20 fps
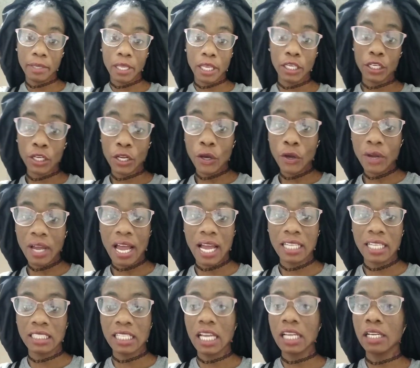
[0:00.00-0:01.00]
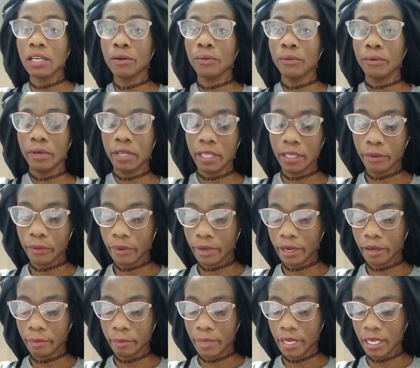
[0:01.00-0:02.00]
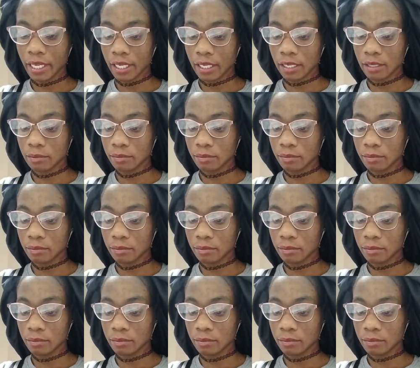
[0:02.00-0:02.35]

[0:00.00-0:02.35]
No, guys, I don't really wear makeup.